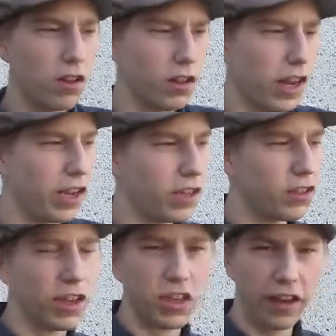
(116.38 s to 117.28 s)

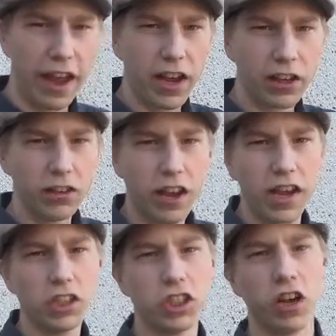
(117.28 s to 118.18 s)
like an
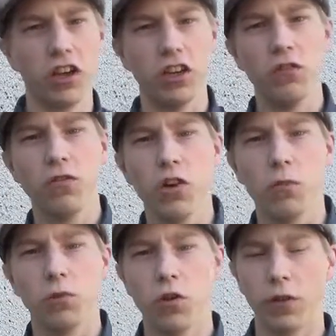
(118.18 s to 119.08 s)
annotation on
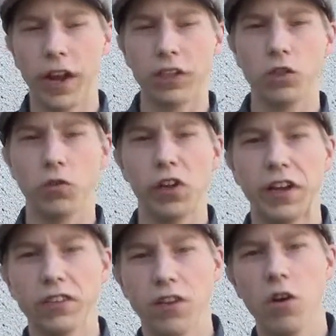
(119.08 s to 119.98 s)
YouTube to an actual
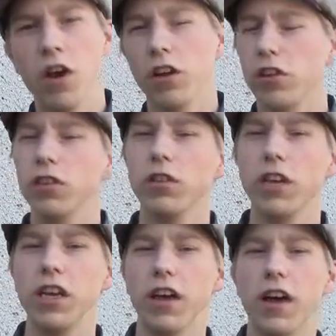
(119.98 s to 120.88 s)
link. So
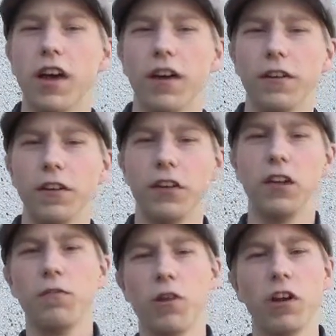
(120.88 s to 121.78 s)
clearly,
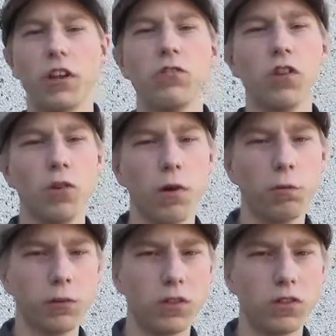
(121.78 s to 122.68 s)
if you're on YouTube,